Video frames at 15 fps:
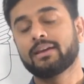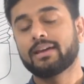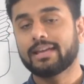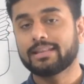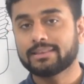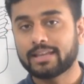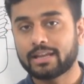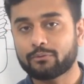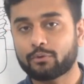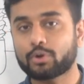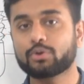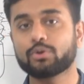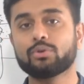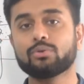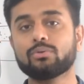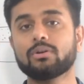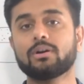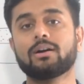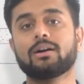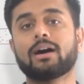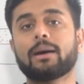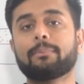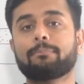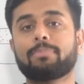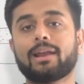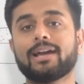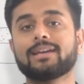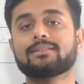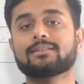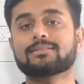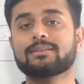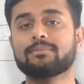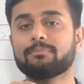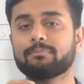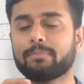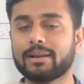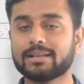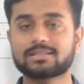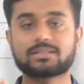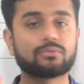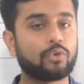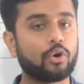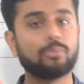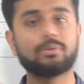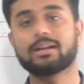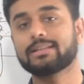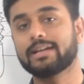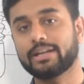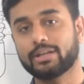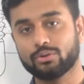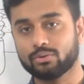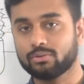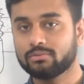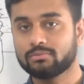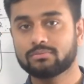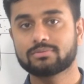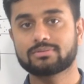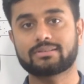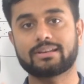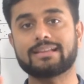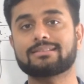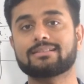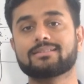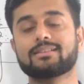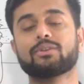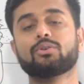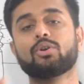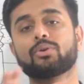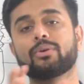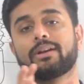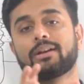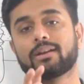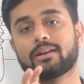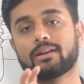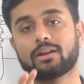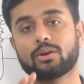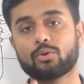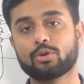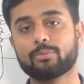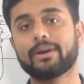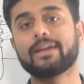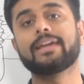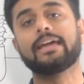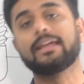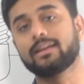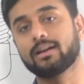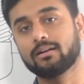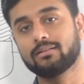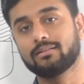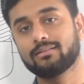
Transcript: And then what to do? Apply the simplest formula that you know. Stress is equal to internal load by area,